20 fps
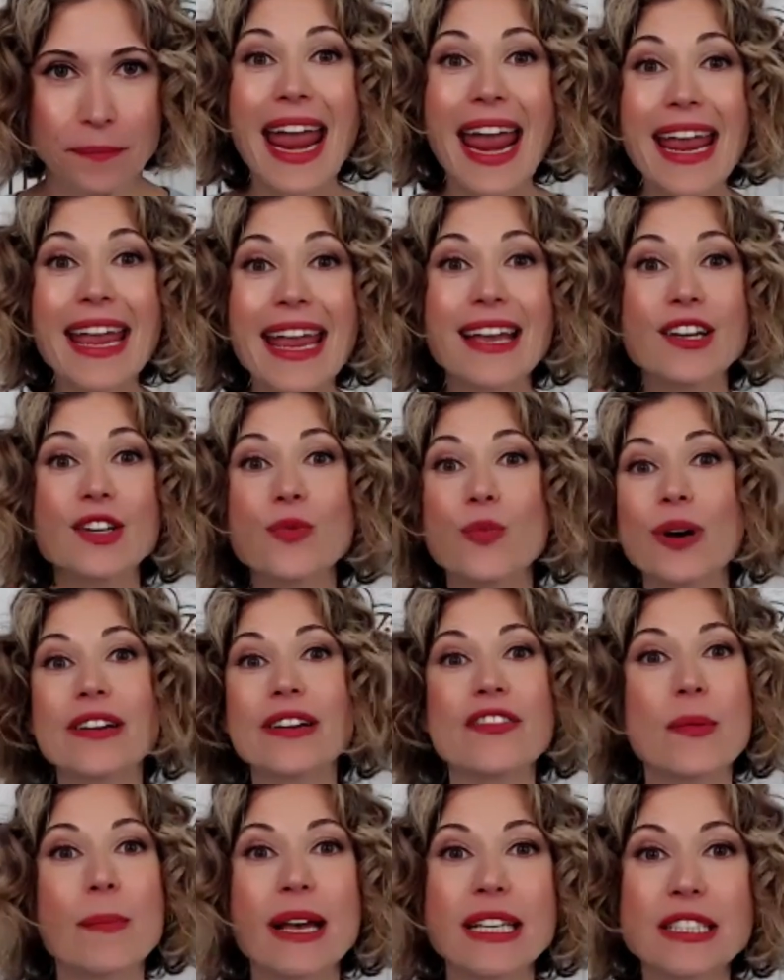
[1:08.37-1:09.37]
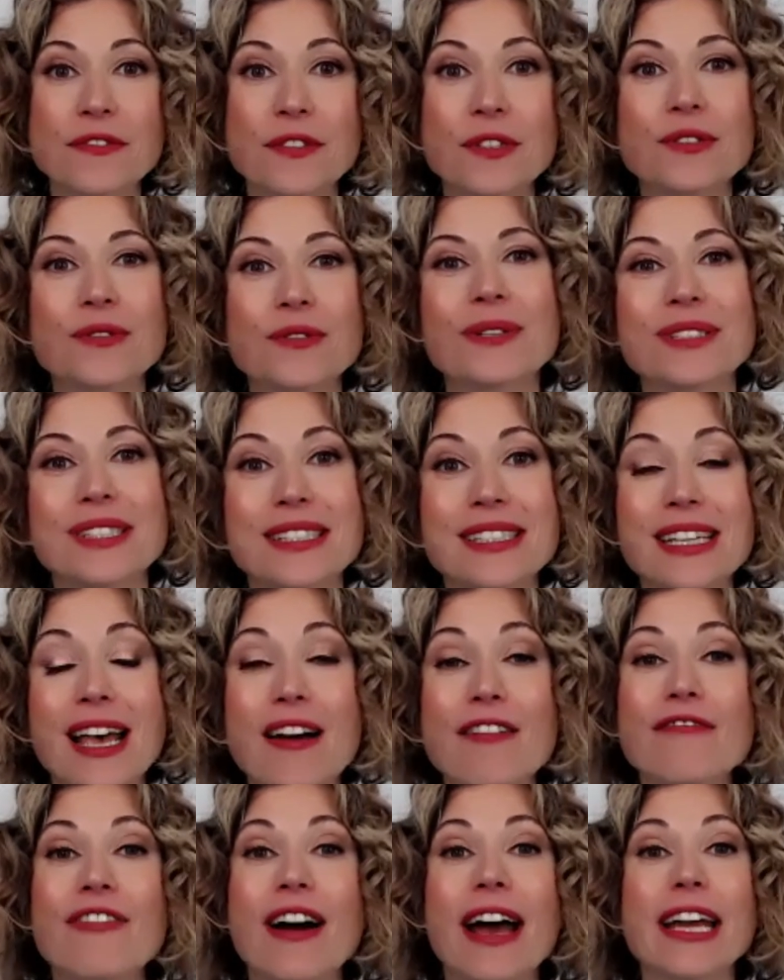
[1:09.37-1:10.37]
And one of the best food sources
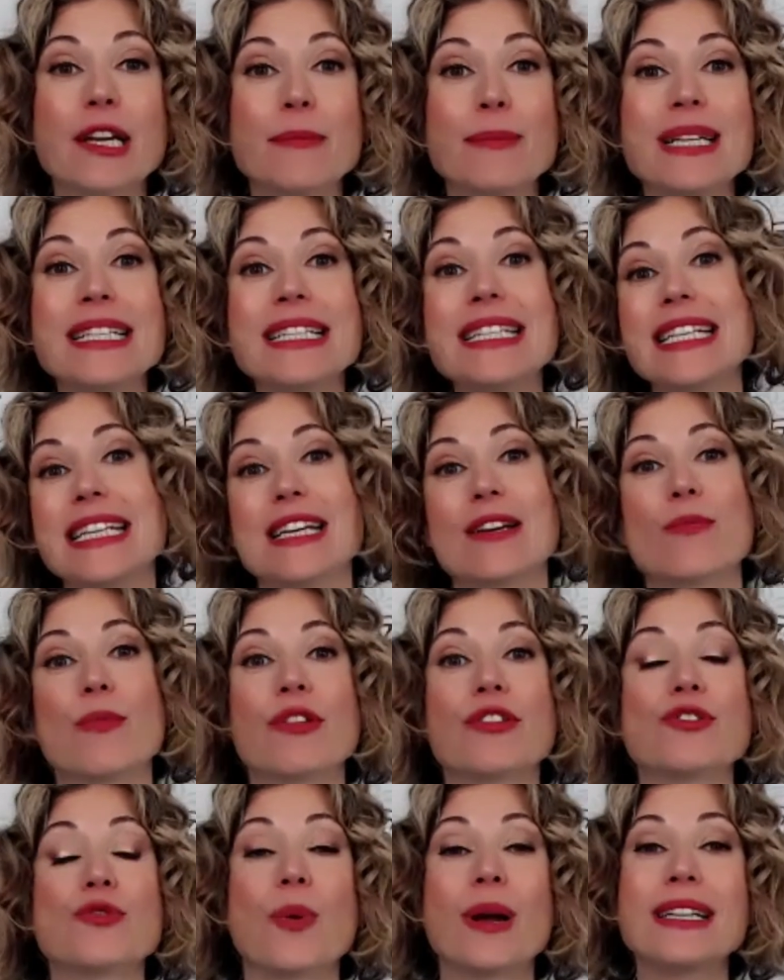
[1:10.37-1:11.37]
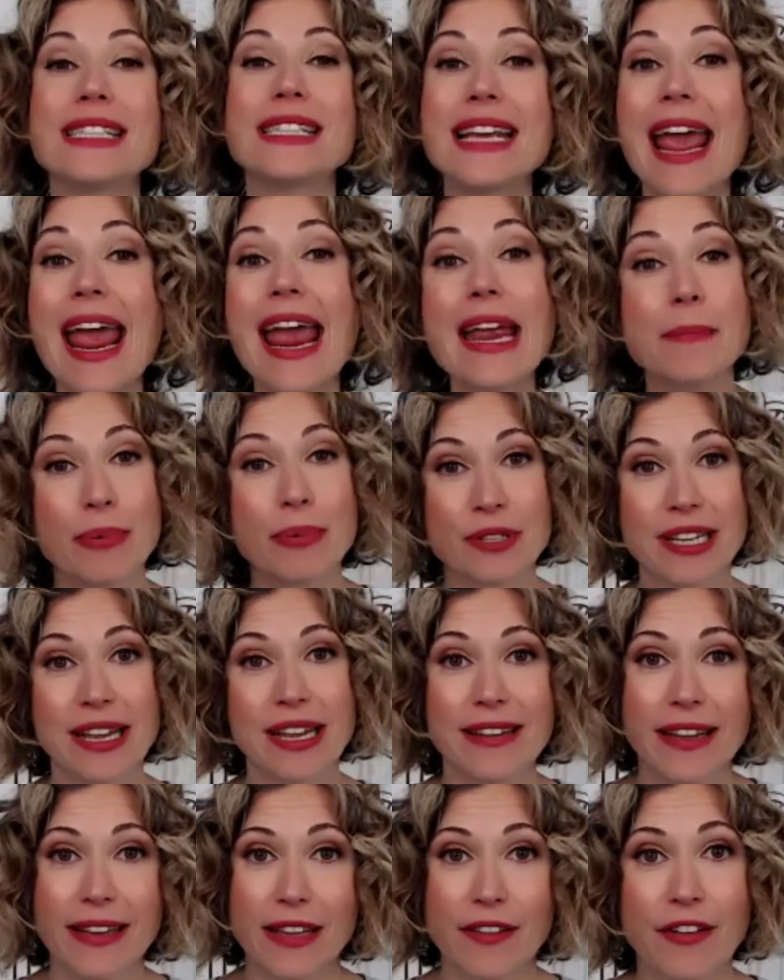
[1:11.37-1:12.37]
of vitamin D with twenty-eight percent
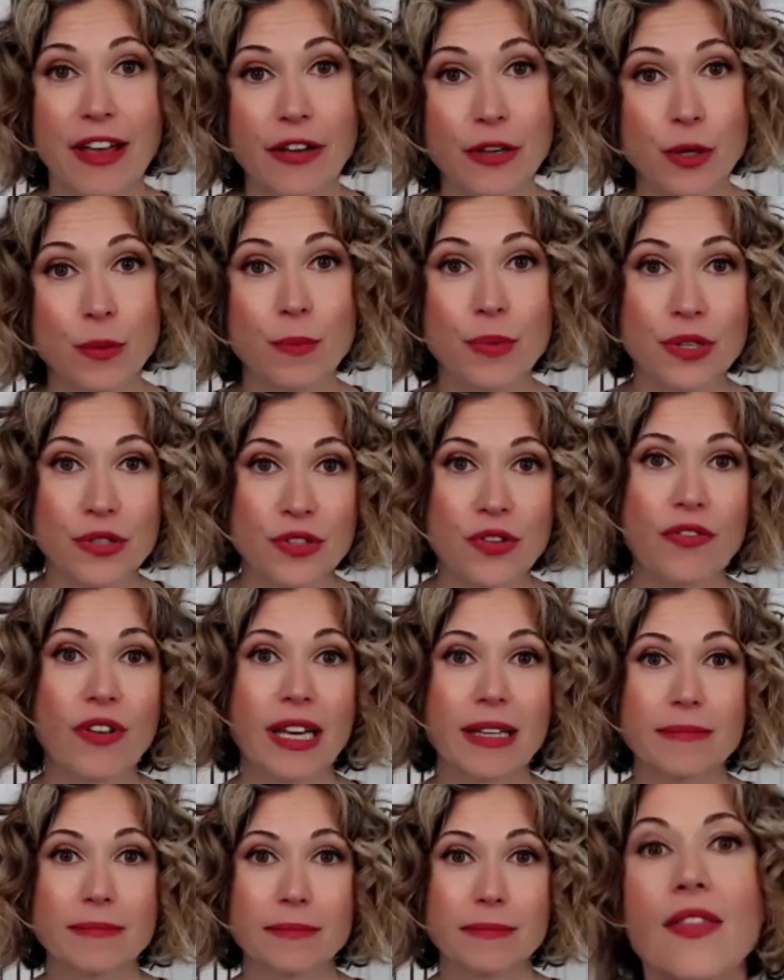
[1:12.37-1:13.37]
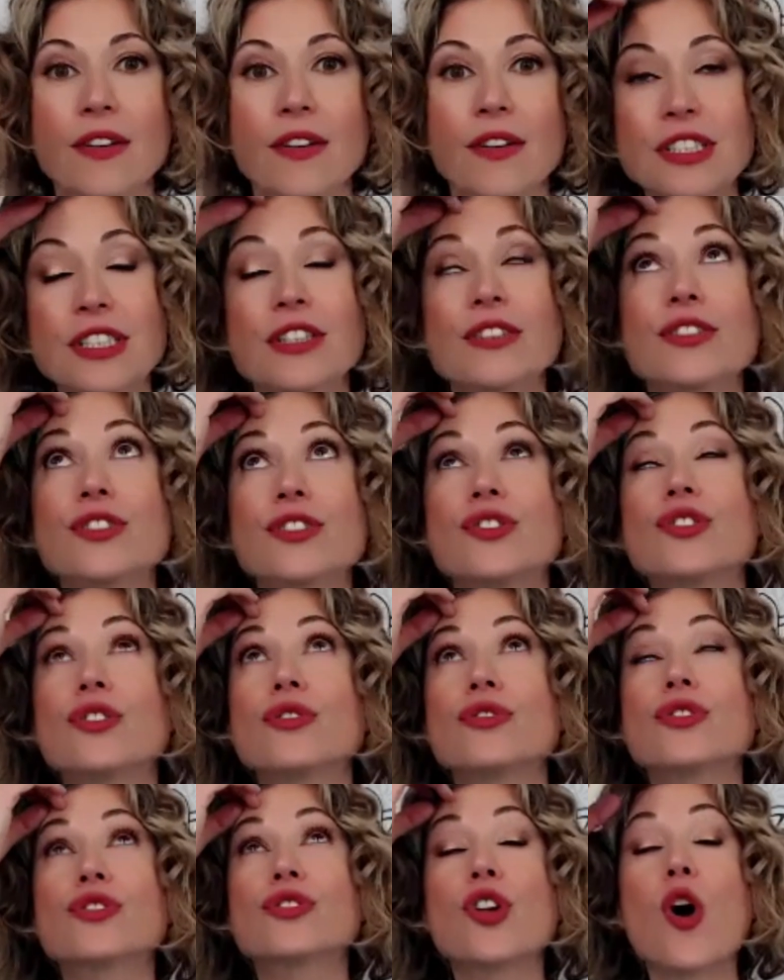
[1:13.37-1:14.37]
daily value per serving. And there's still
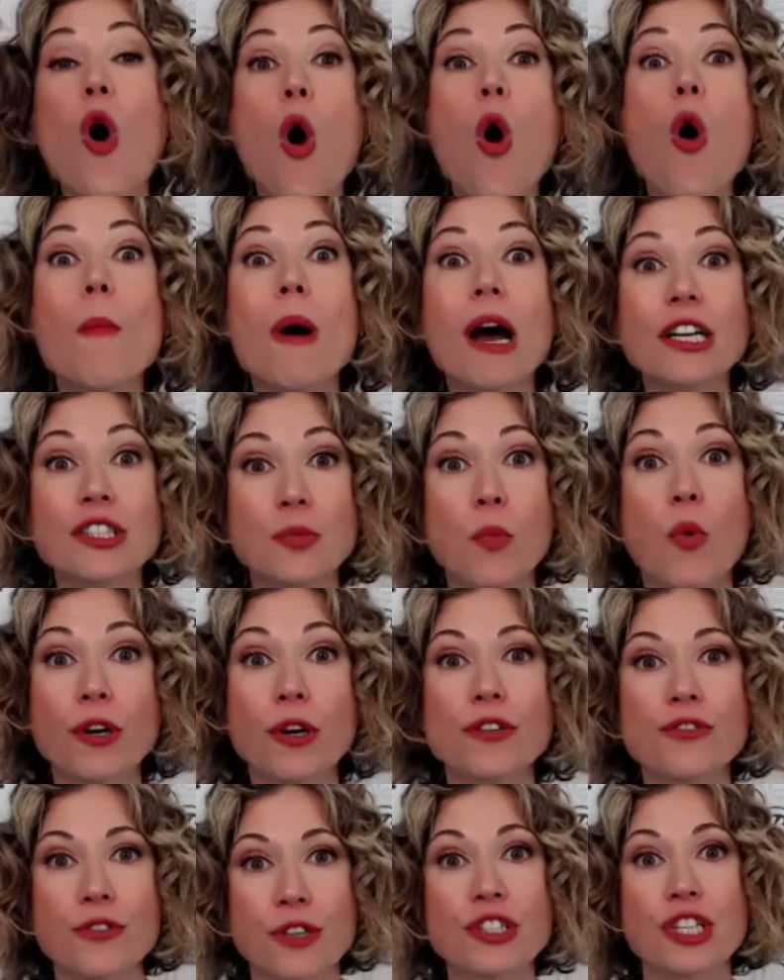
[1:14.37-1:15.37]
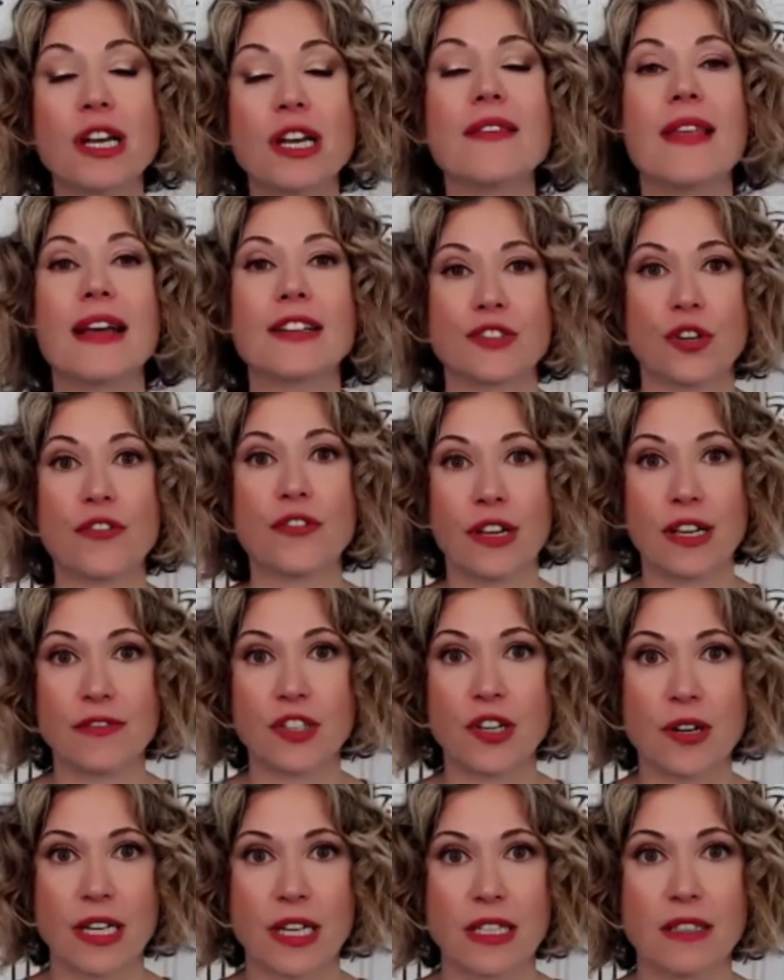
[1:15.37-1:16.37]
so much more nutrition in that serving of
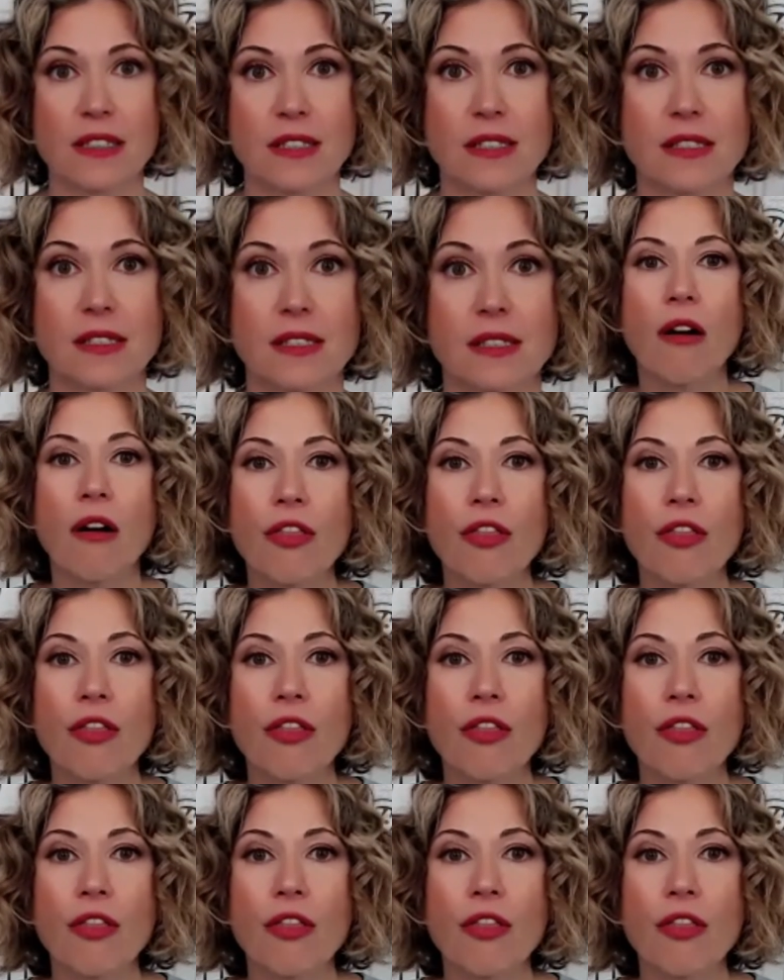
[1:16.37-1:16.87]
sardines.